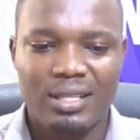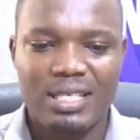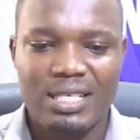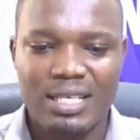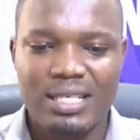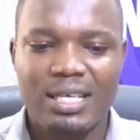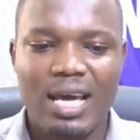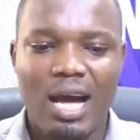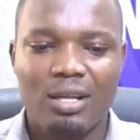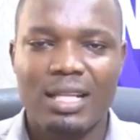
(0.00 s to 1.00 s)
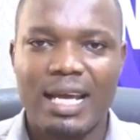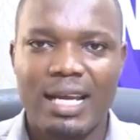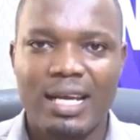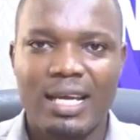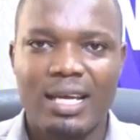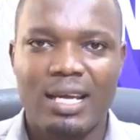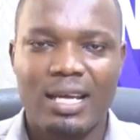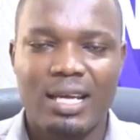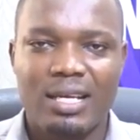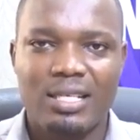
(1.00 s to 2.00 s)
The session outline
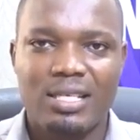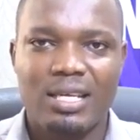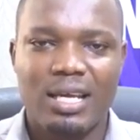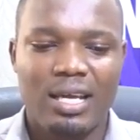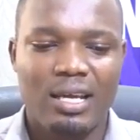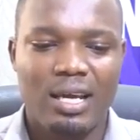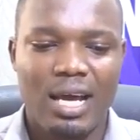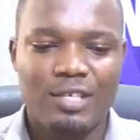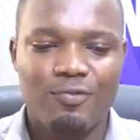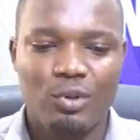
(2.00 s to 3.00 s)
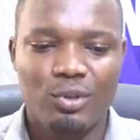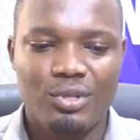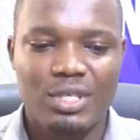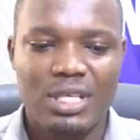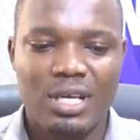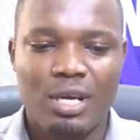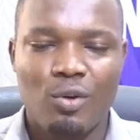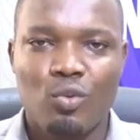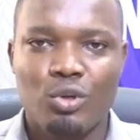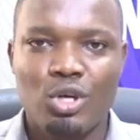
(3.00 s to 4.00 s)
is as follows.
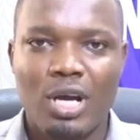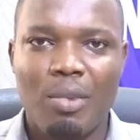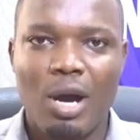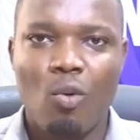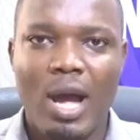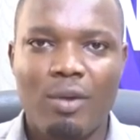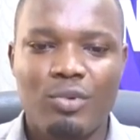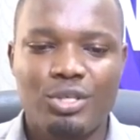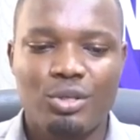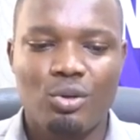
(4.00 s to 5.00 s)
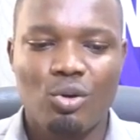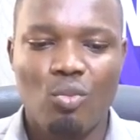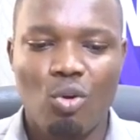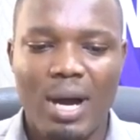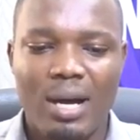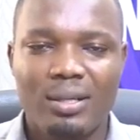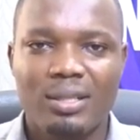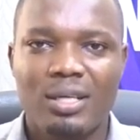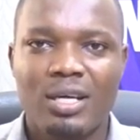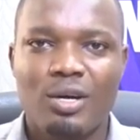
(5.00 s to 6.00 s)
We'll talk about why we should go mobile.
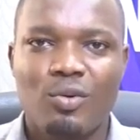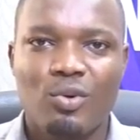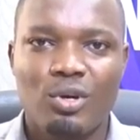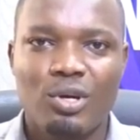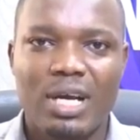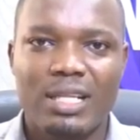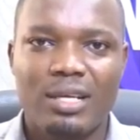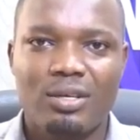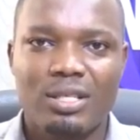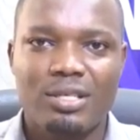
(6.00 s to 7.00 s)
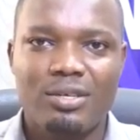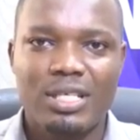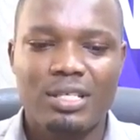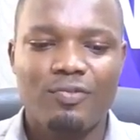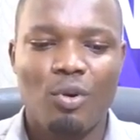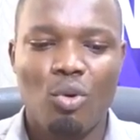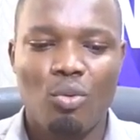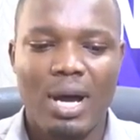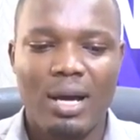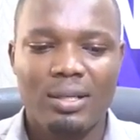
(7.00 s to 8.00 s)
We'll look at the considerations for
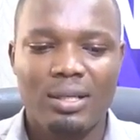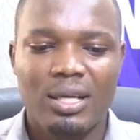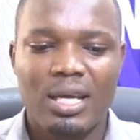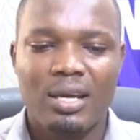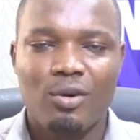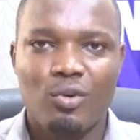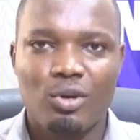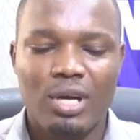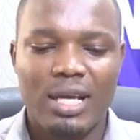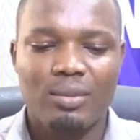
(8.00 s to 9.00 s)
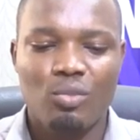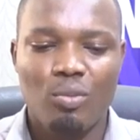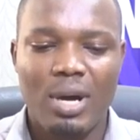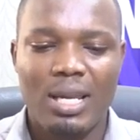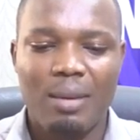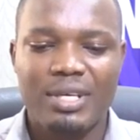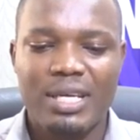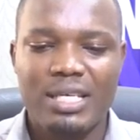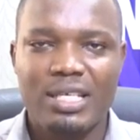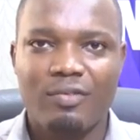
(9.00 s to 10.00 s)
mobile. We'll look at the mobile
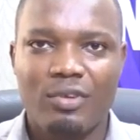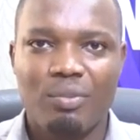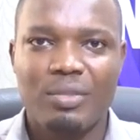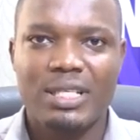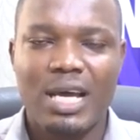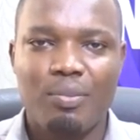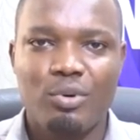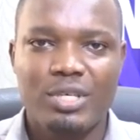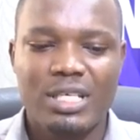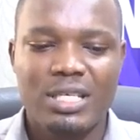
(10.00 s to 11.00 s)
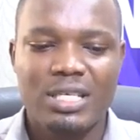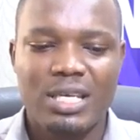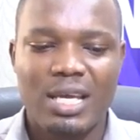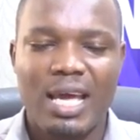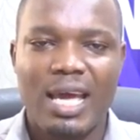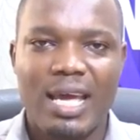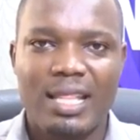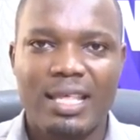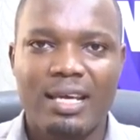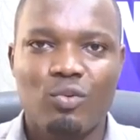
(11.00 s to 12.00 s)
application development approaches,
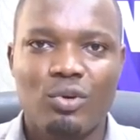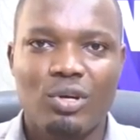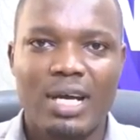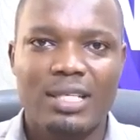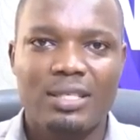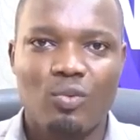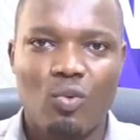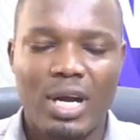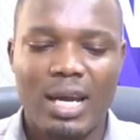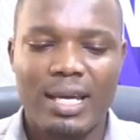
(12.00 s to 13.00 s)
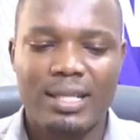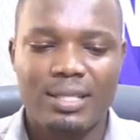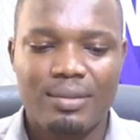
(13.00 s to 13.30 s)
and then we'll look at Worklight.